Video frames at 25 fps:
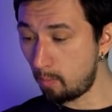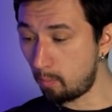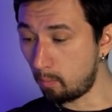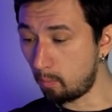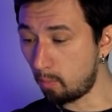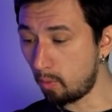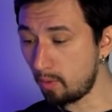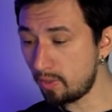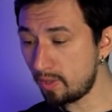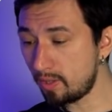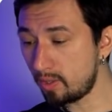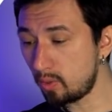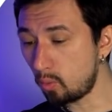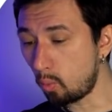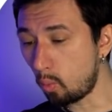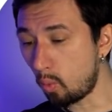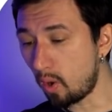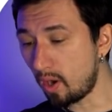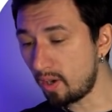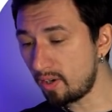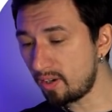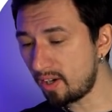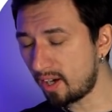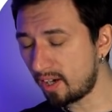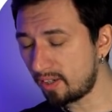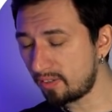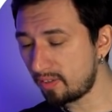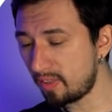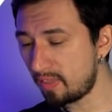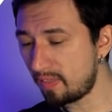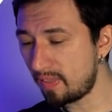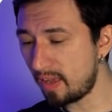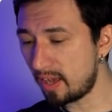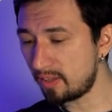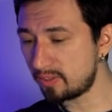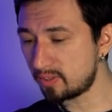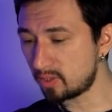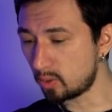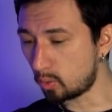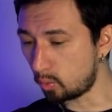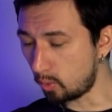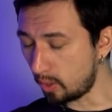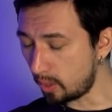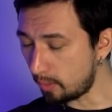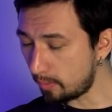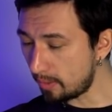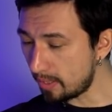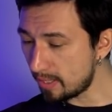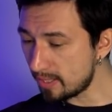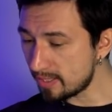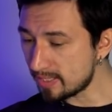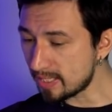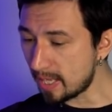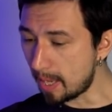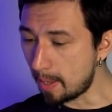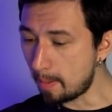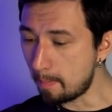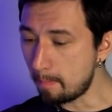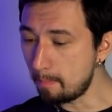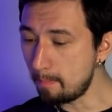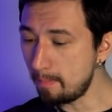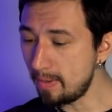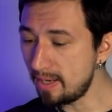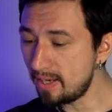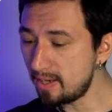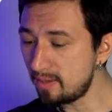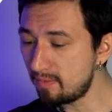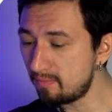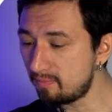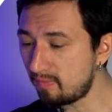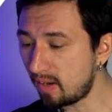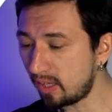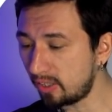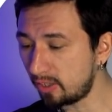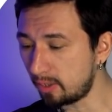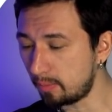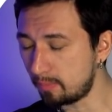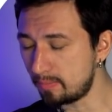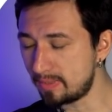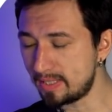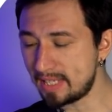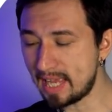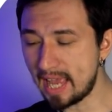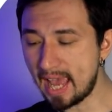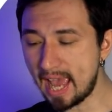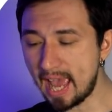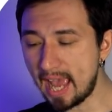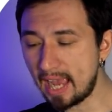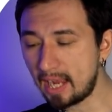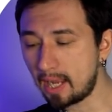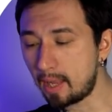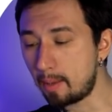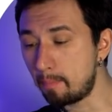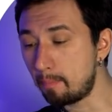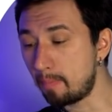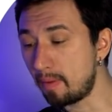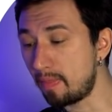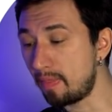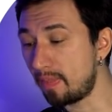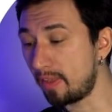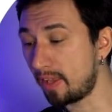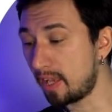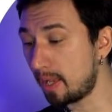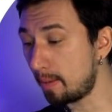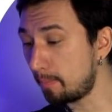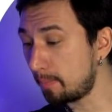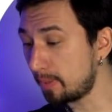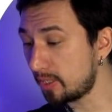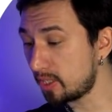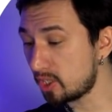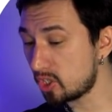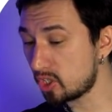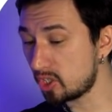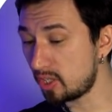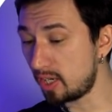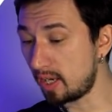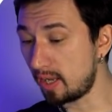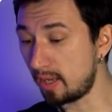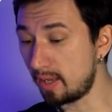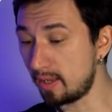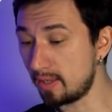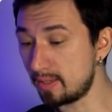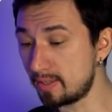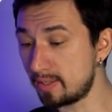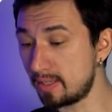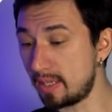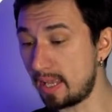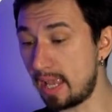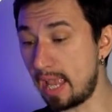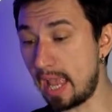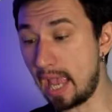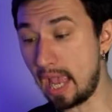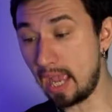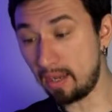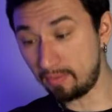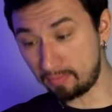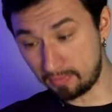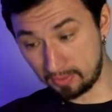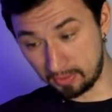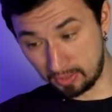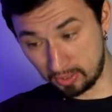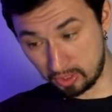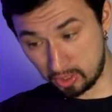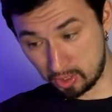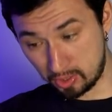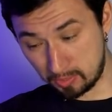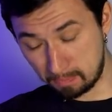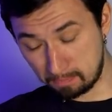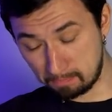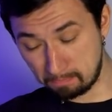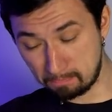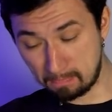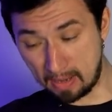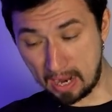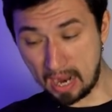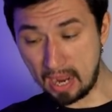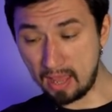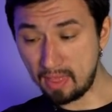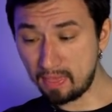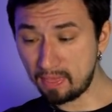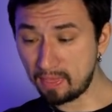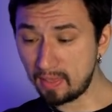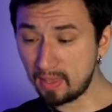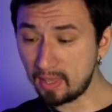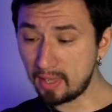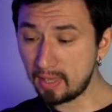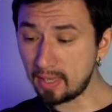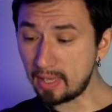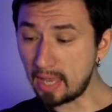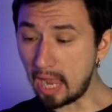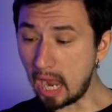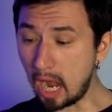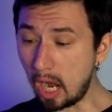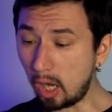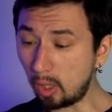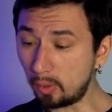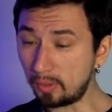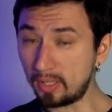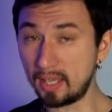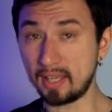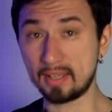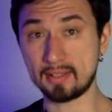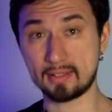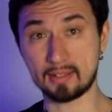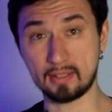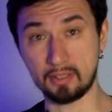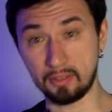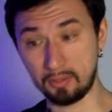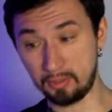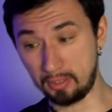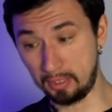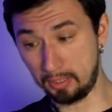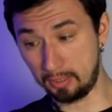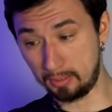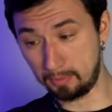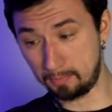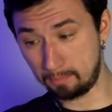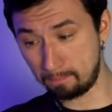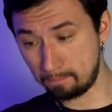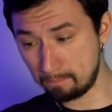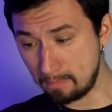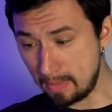More than 100,000 queries, medium volume tag, but the competition is average. I think I'll exclude it.